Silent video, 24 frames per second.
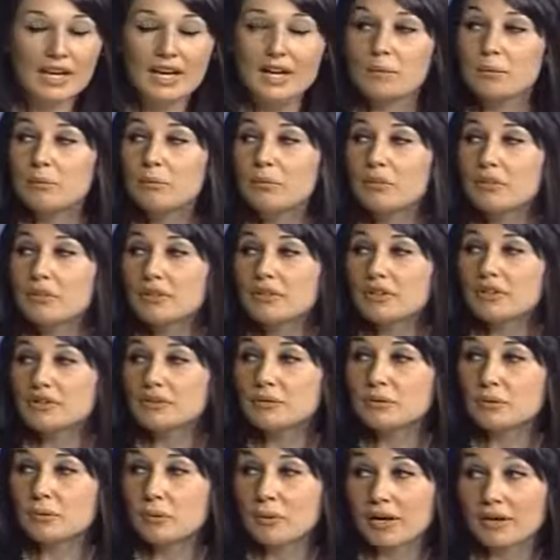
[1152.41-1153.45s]
employers
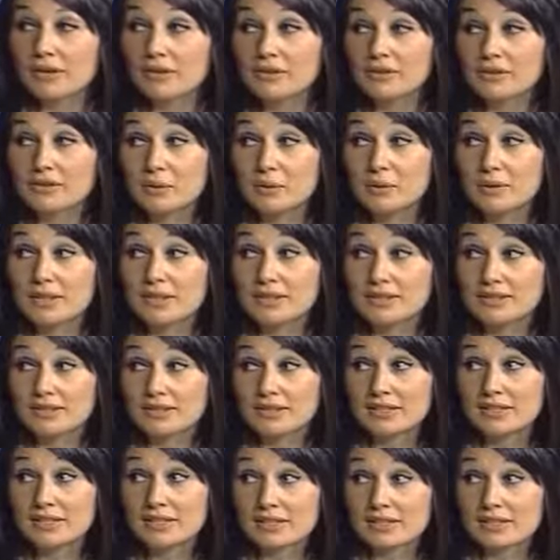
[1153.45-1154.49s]
were aware of some of the
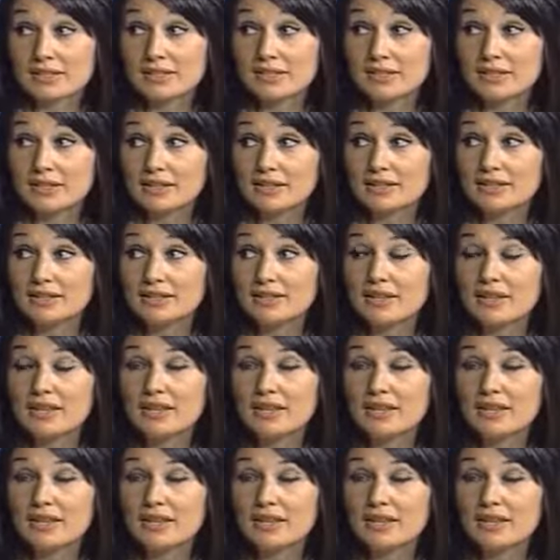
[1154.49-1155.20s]
statistics